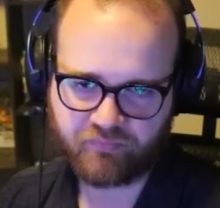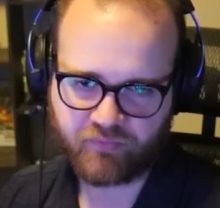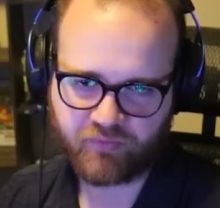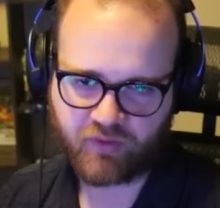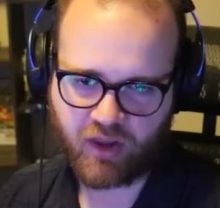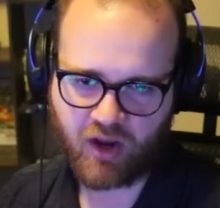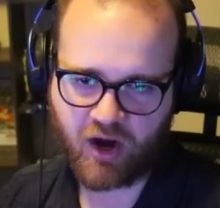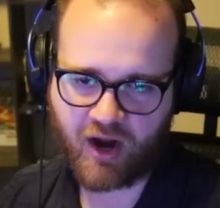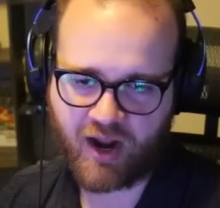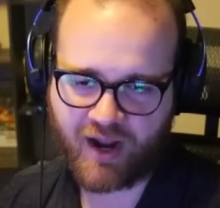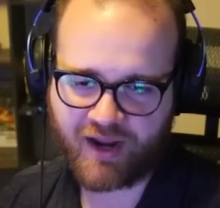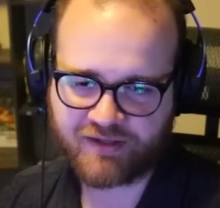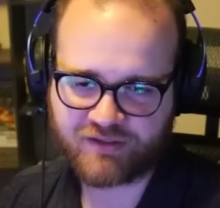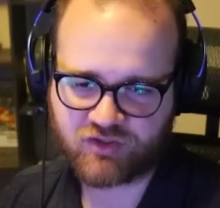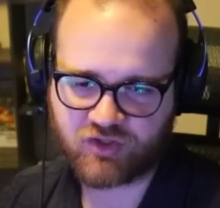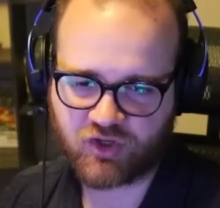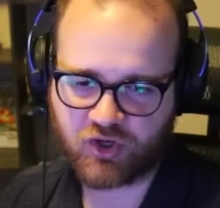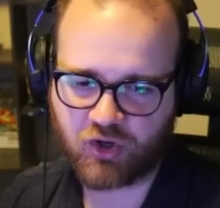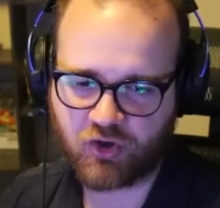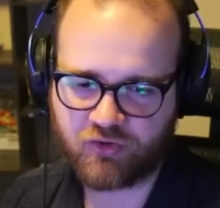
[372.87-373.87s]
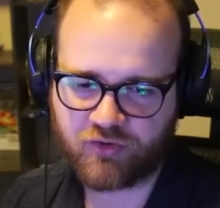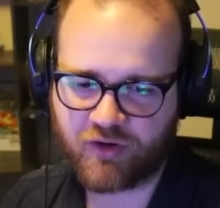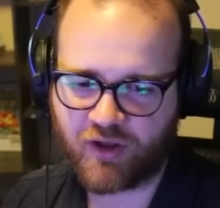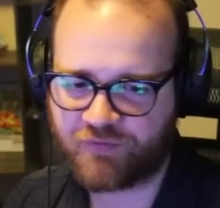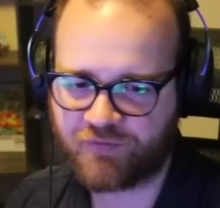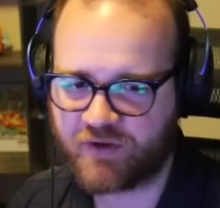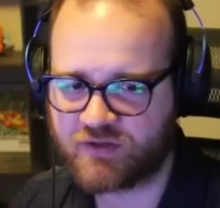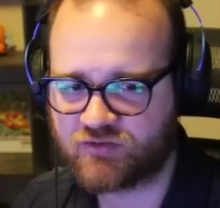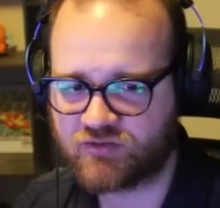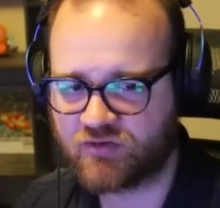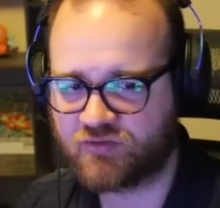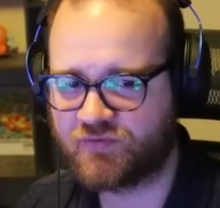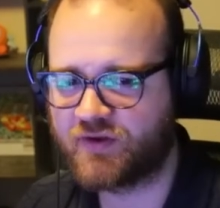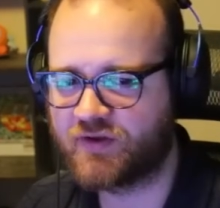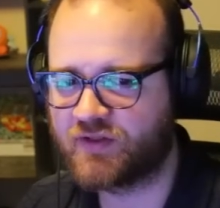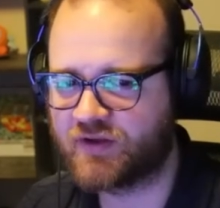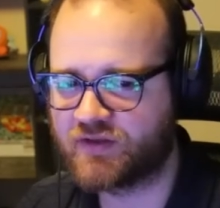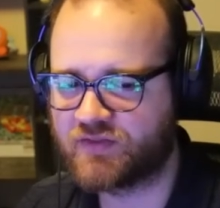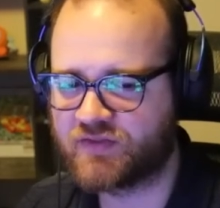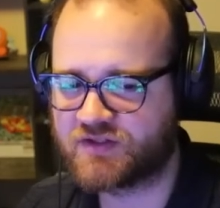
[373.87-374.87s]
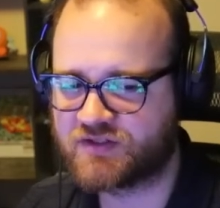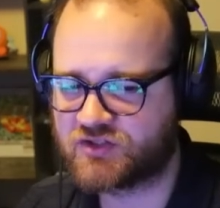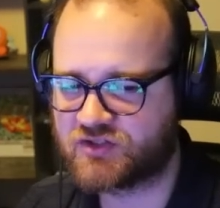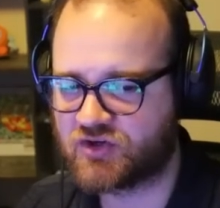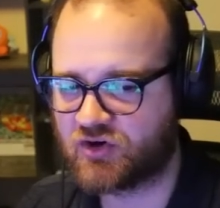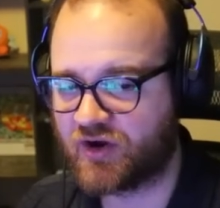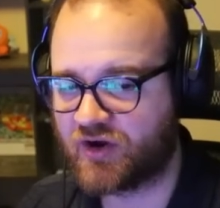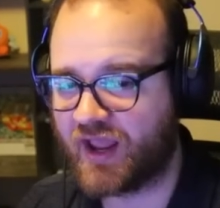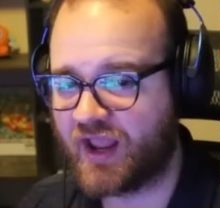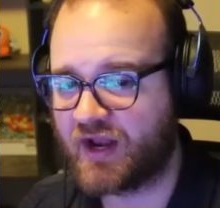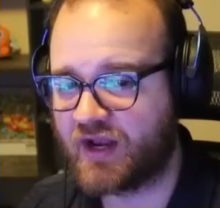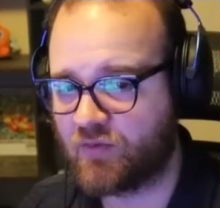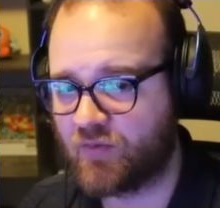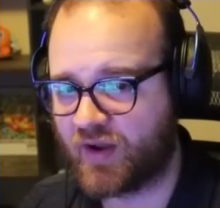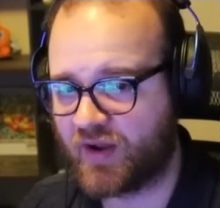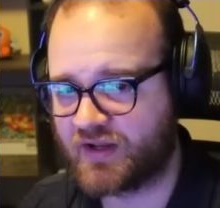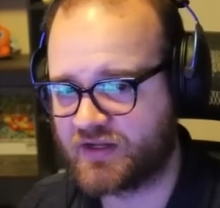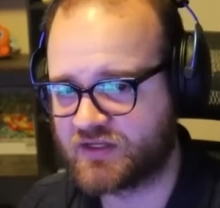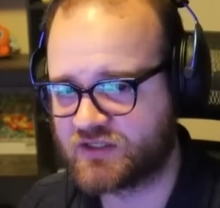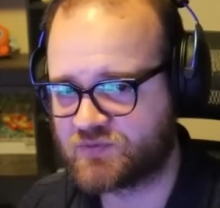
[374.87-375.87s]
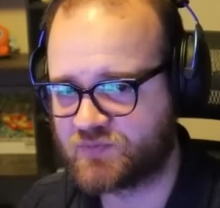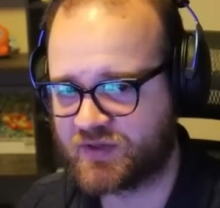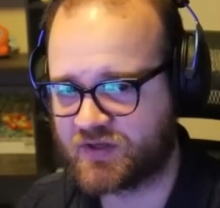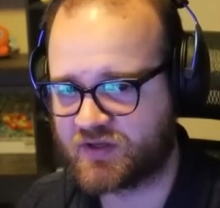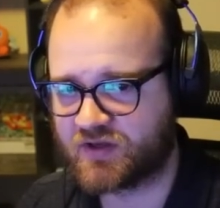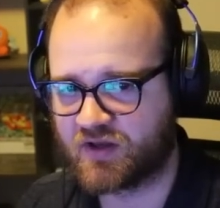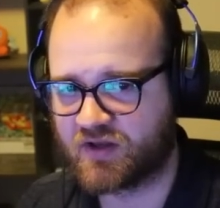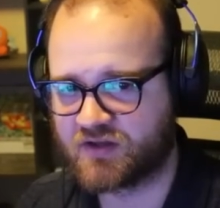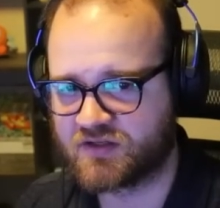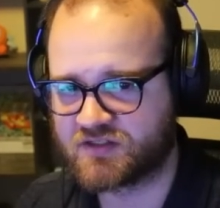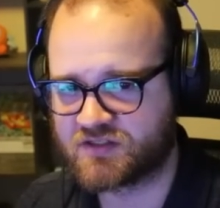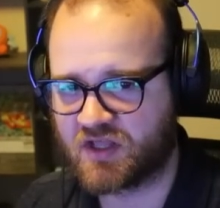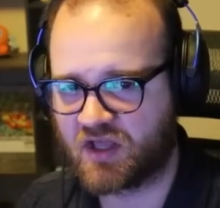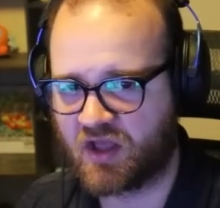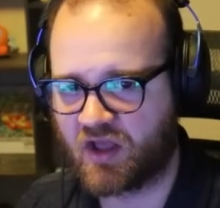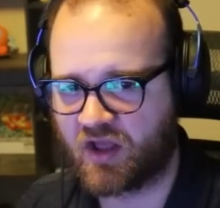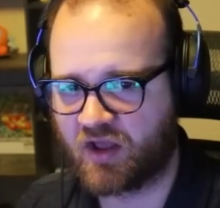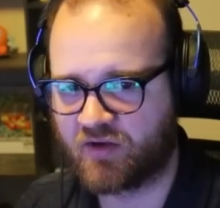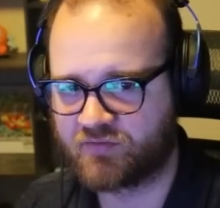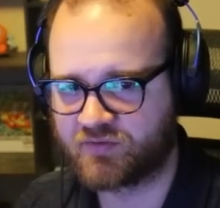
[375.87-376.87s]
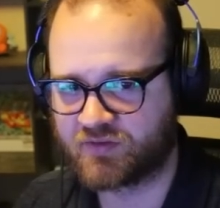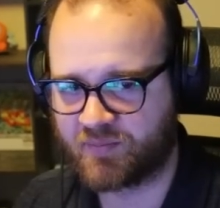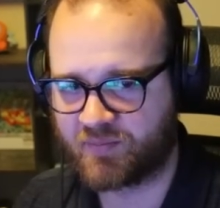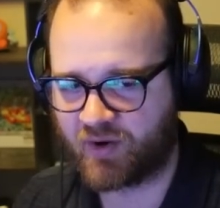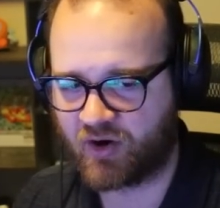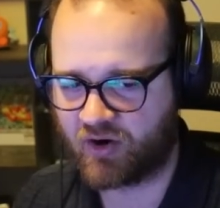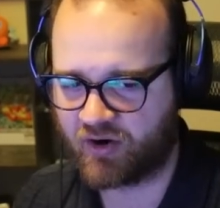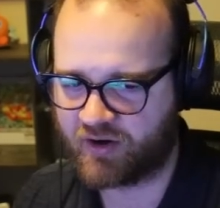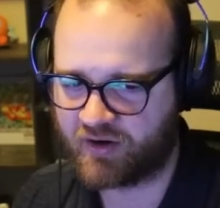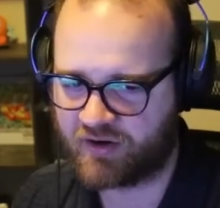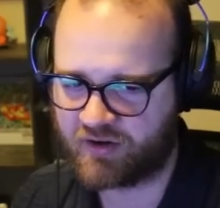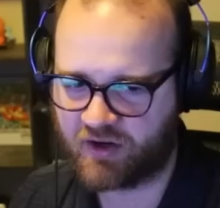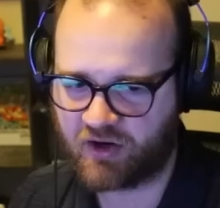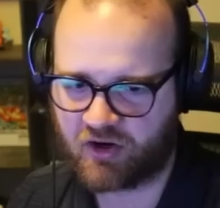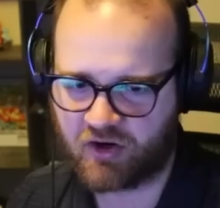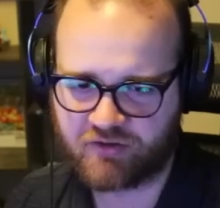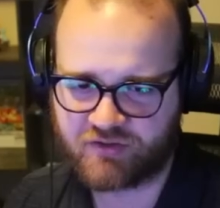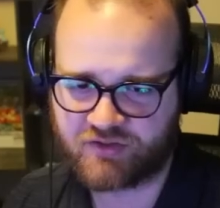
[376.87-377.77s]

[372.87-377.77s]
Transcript: All right, so nothing's revealing this turn anyways because of Lamaria here,